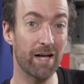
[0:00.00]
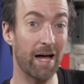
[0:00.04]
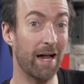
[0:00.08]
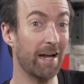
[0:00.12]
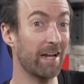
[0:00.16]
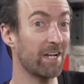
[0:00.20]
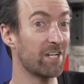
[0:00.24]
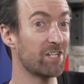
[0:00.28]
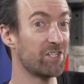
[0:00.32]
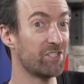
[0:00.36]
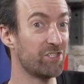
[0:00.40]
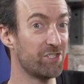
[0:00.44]
and
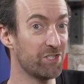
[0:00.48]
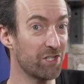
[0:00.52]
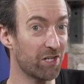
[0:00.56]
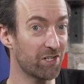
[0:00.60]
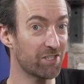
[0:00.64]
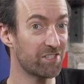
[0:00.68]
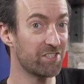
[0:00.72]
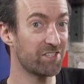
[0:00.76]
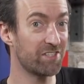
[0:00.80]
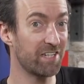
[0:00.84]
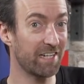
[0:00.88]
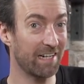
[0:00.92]
it's
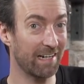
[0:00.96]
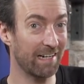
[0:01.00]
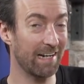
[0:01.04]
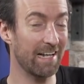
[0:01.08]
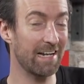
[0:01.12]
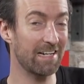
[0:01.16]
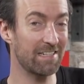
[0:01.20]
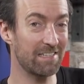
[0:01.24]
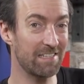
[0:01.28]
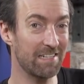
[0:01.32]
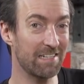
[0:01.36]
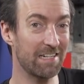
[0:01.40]
just as
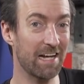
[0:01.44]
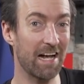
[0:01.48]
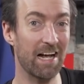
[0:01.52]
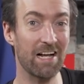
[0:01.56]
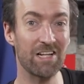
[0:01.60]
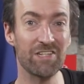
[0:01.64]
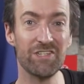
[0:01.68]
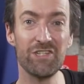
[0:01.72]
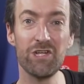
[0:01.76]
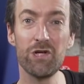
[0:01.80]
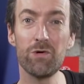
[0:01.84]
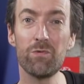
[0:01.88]
eclectic
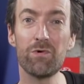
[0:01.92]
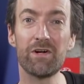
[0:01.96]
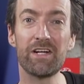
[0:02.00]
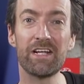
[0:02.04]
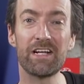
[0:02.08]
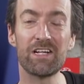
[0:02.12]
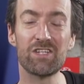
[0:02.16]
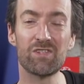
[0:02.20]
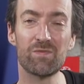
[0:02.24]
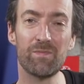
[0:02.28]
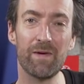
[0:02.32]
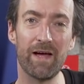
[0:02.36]
as you would
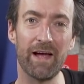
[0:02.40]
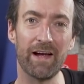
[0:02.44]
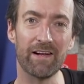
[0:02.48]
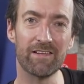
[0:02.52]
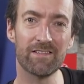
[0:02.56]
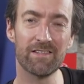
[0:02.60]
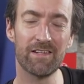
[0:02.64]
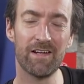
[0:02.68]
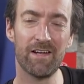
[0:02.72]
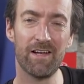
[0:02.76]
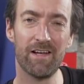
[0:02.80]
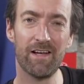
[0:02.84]

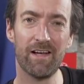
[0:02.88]
expect.